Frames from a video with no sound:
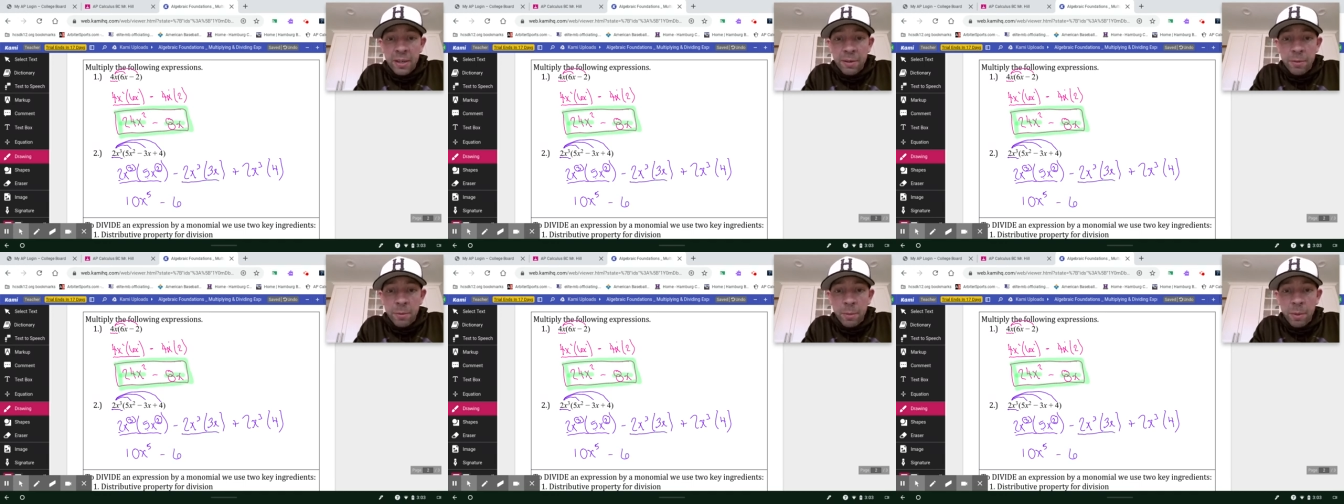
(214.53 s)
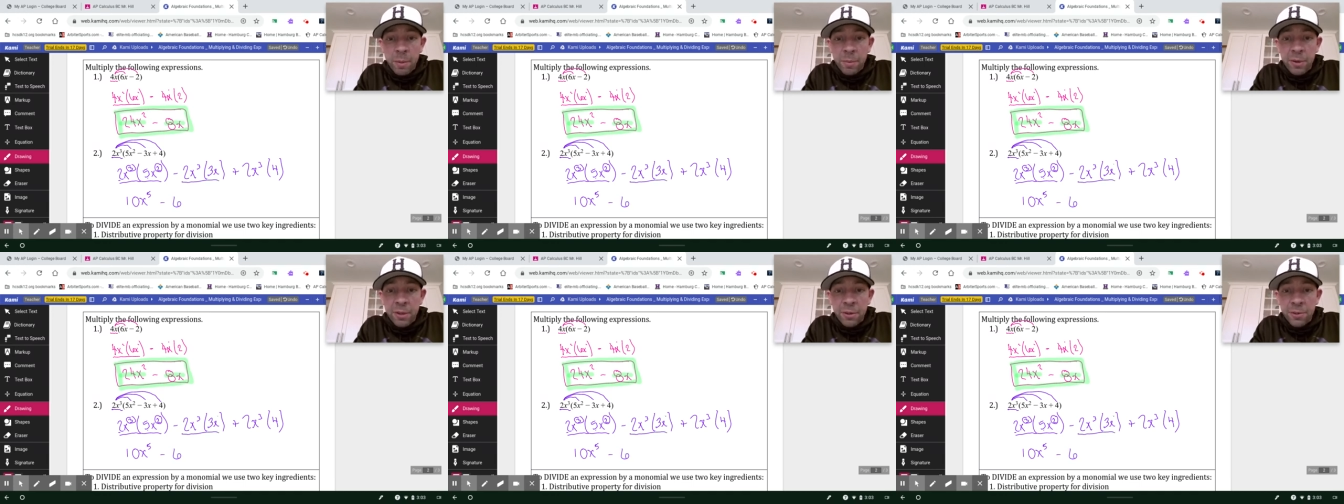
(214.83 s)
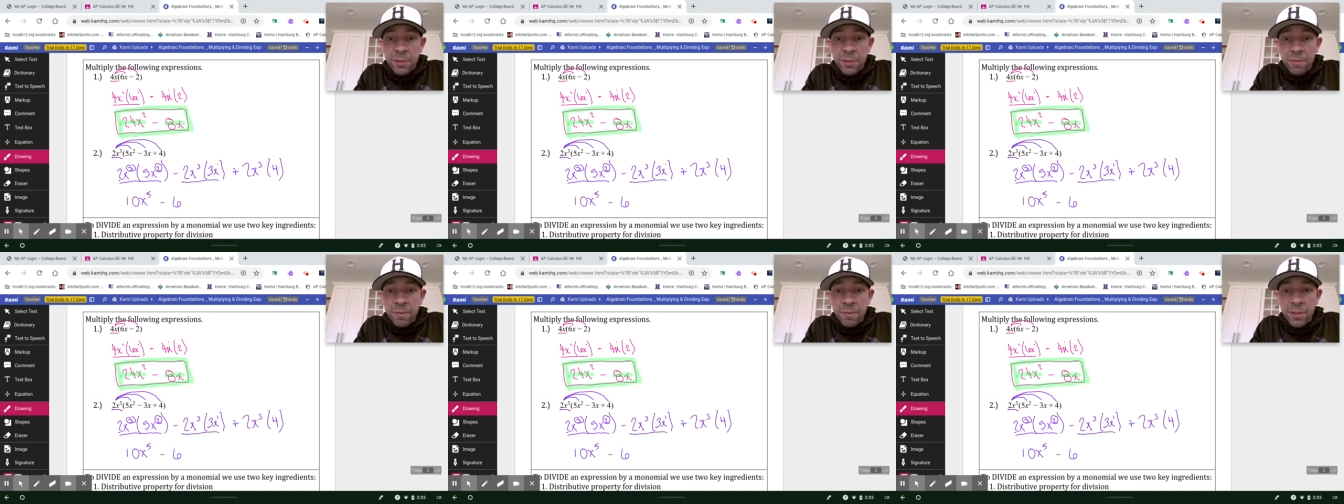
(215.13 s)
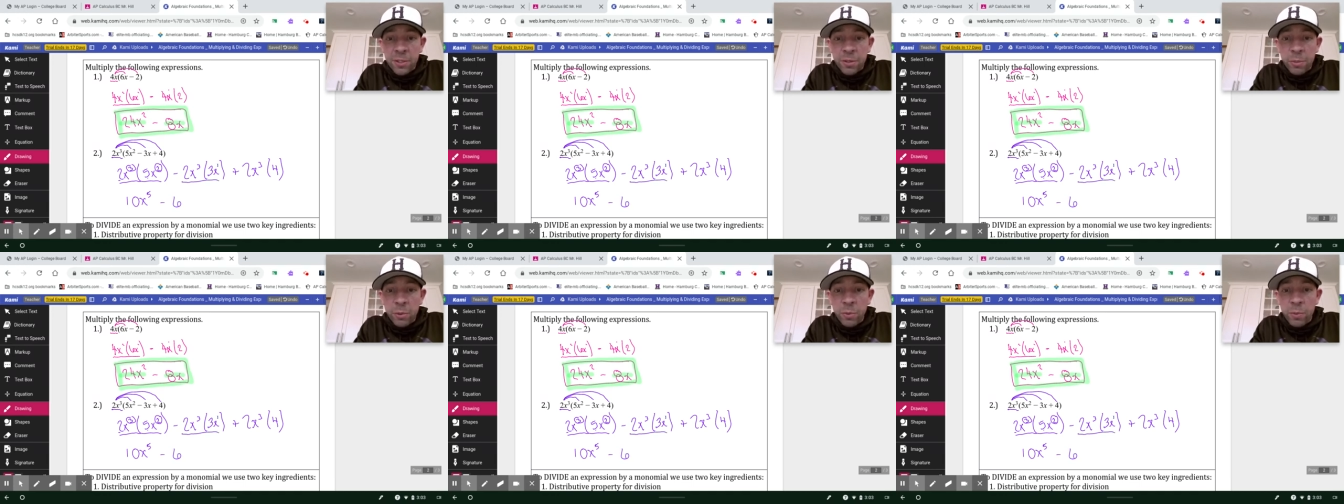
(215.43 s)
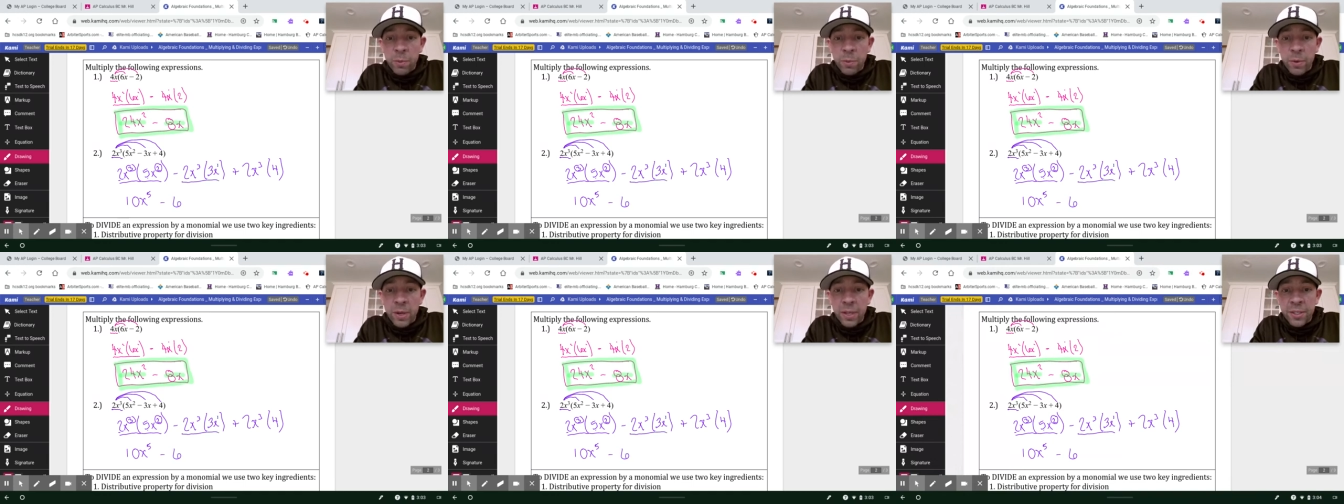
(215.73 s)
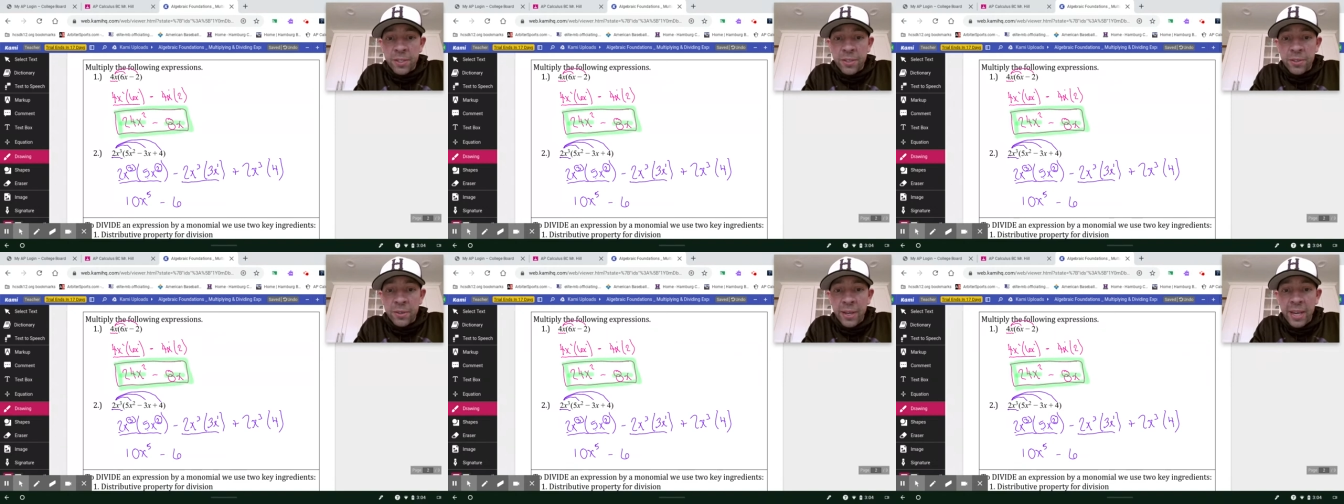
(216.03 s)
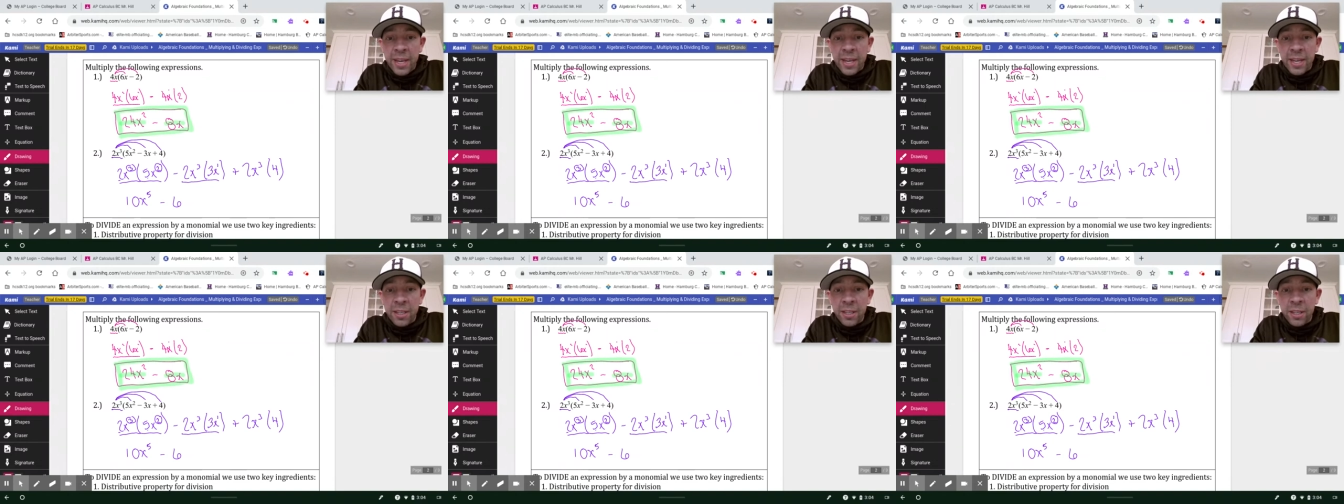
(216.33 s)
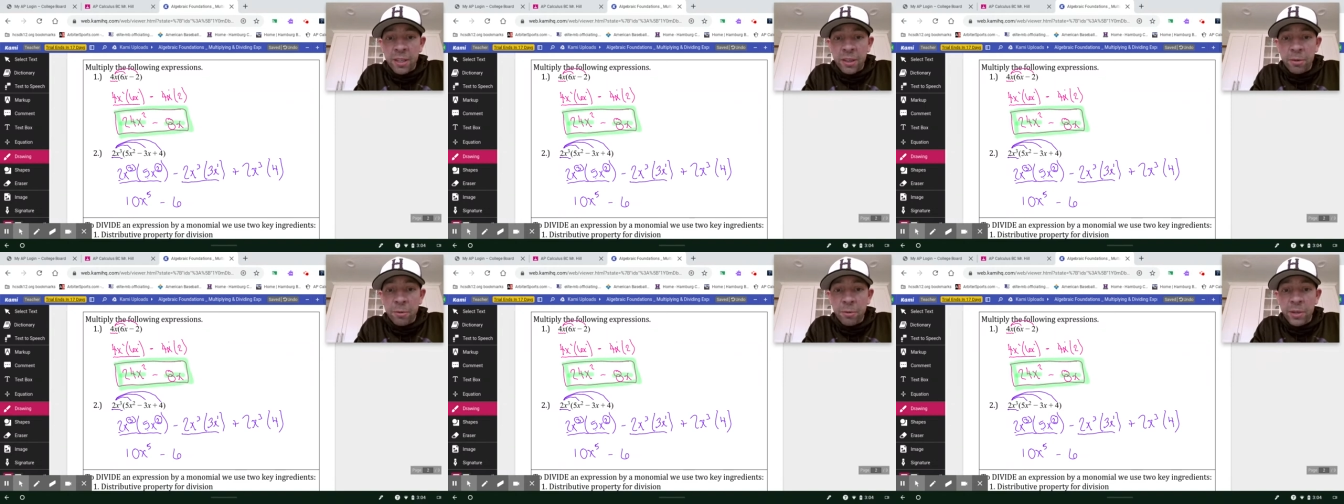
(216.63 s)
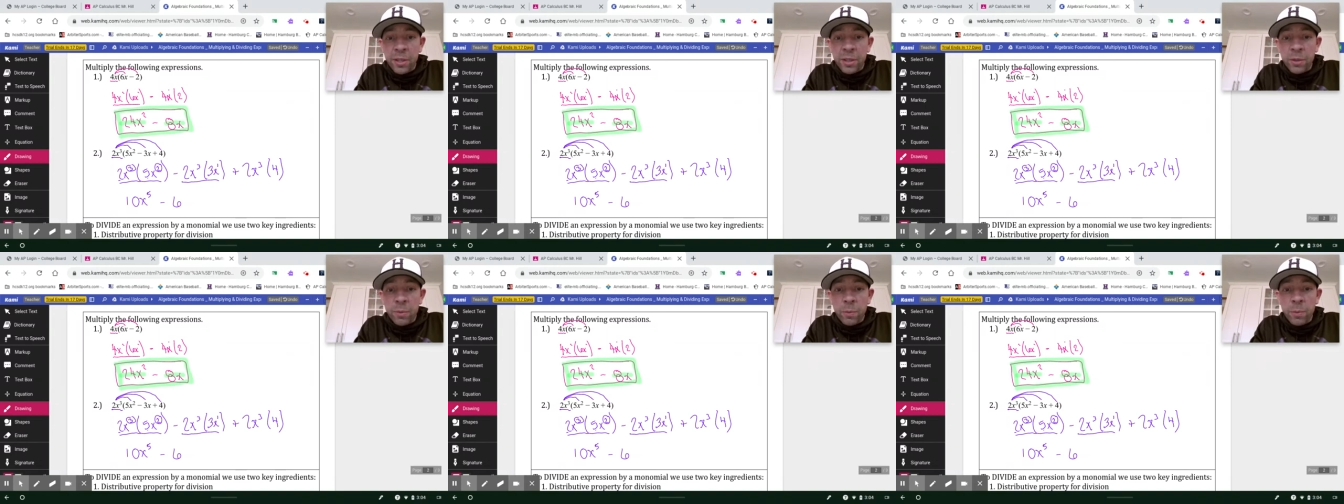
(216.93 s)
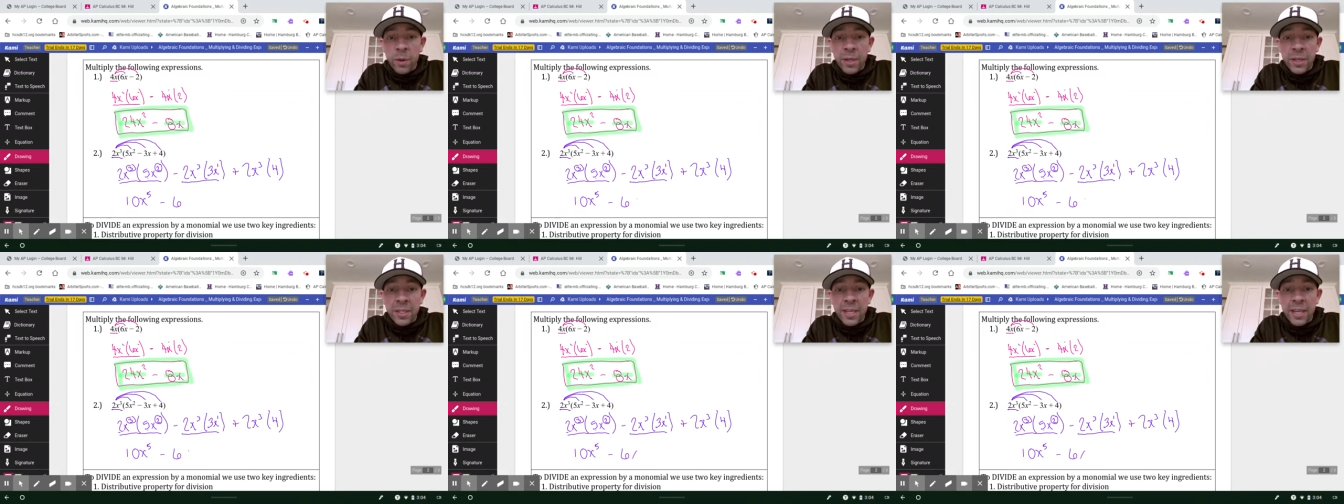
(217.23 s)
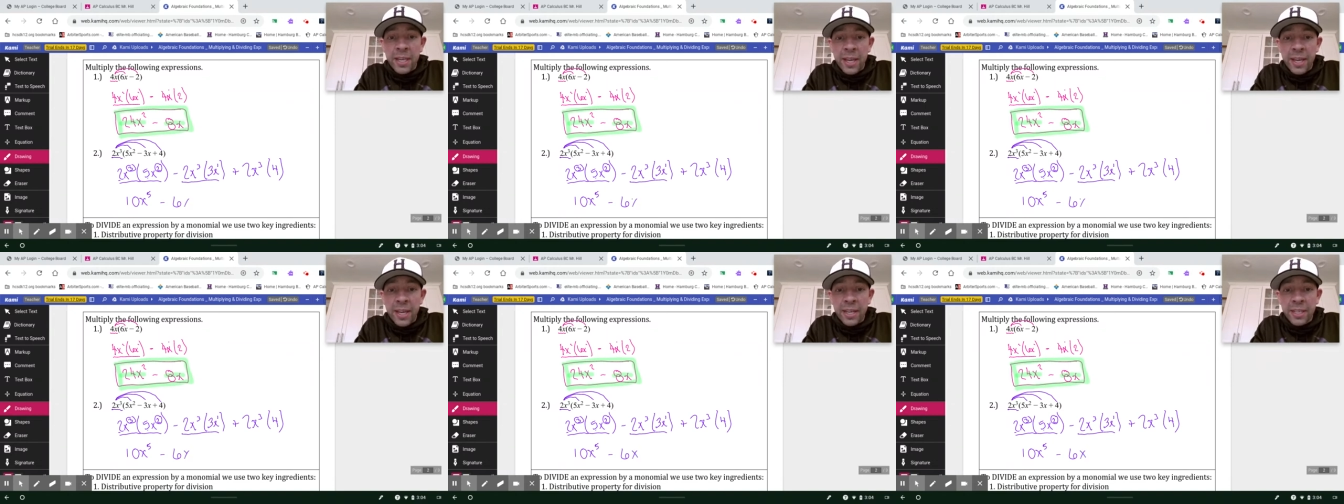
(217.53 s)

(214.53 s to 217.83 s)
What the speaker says: Remember, there's an invisible 1, so add the 3 and the 1 to get